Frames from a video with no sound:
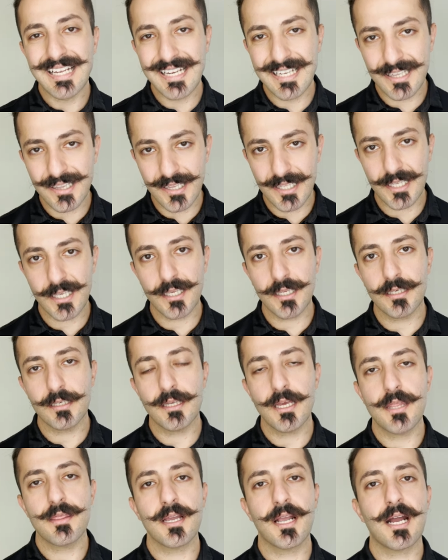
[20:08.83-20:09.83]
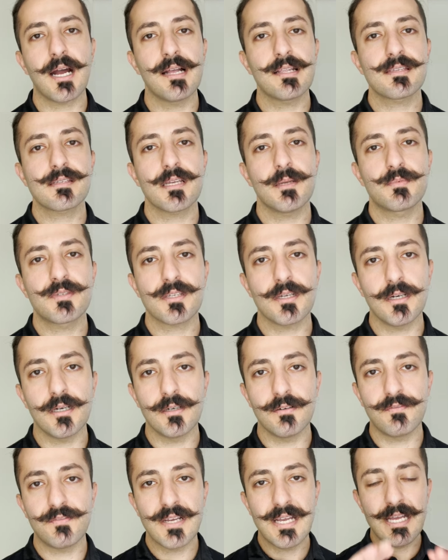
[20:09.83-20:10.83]
clean and the concepts
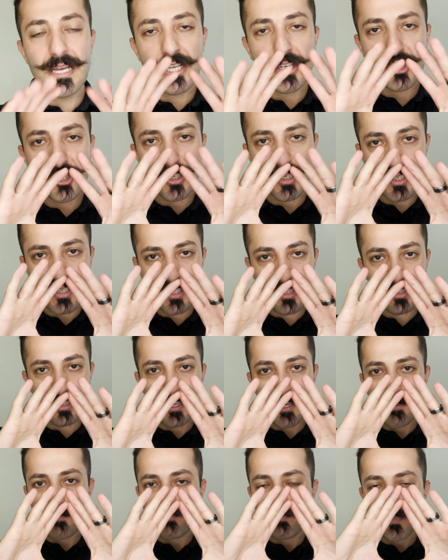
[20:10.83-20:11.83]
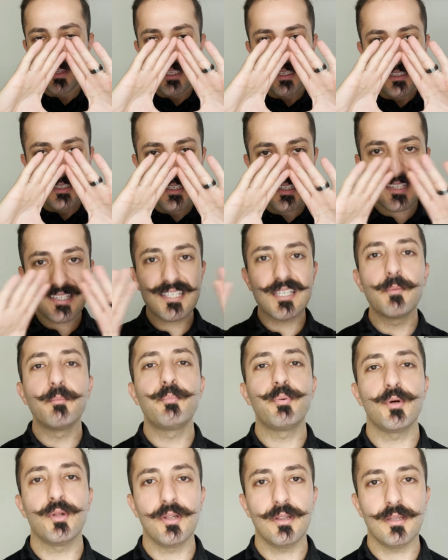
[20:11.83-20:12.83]
of just
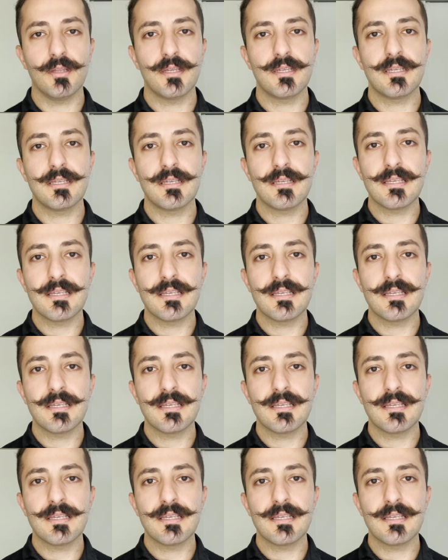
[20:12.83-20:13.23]
simple,